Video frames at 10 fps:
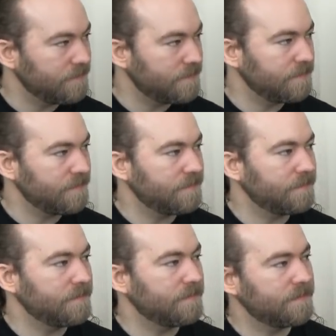
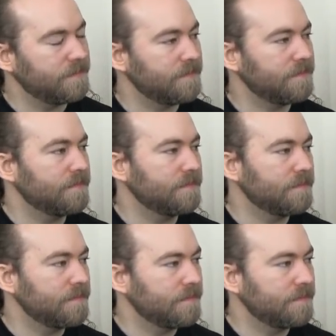
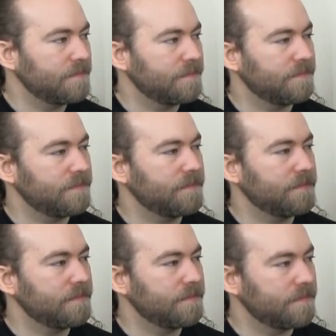
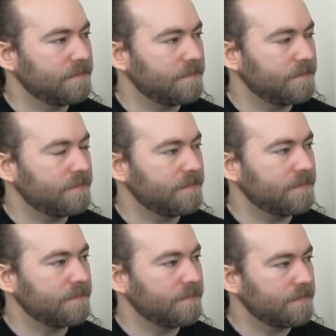
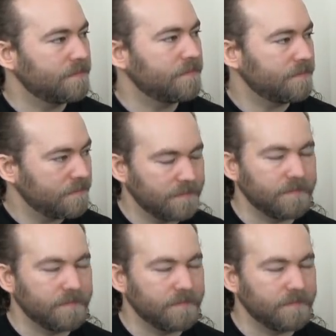No words are spoken by the person on screen.